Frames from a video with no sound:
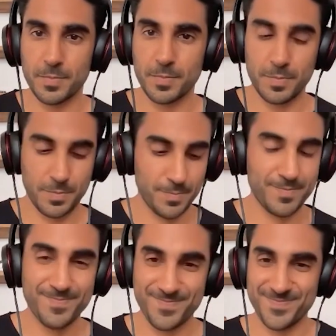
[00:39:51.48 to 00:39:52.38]

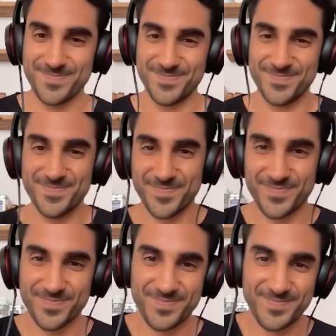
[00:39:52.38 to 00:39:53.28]

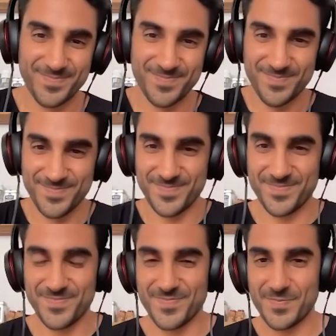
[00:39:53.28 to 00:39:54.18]

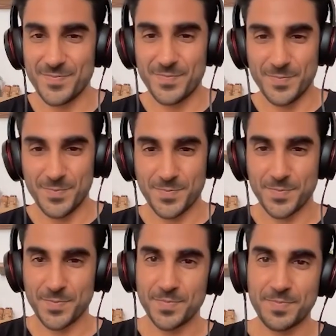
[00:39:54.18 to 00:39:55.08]

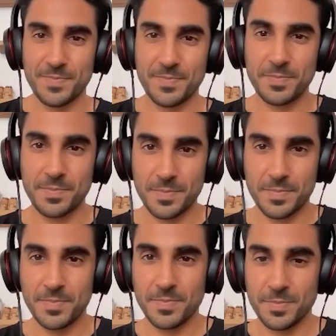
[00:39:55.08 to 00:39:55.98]

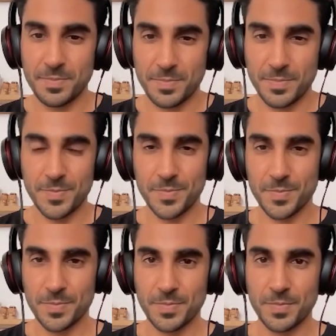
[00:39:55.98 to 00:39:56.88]

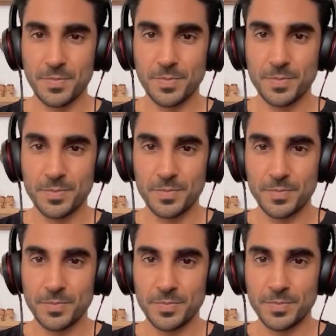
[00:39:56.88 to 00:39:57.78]

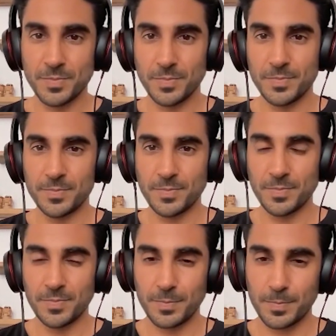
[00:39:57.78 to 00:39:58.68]

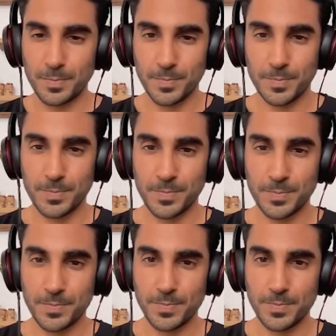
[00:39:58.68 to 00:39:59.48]
[no speech]